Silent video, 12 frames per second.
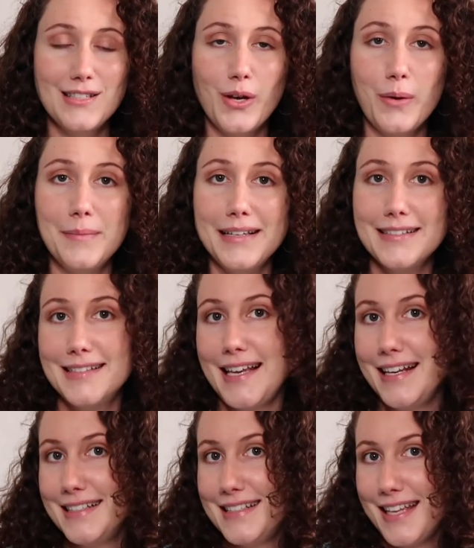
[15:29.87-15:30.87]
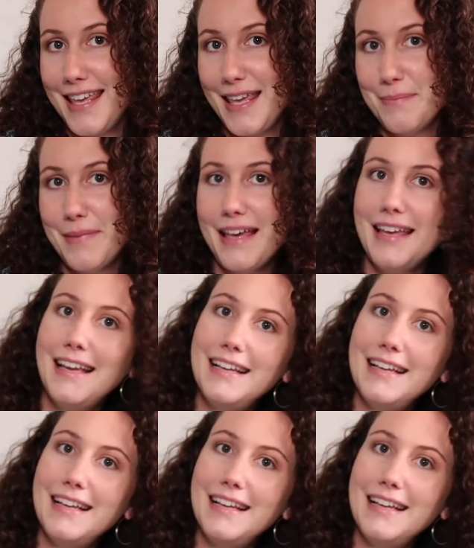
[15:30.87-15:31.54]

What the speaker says: so I'm excited to keep it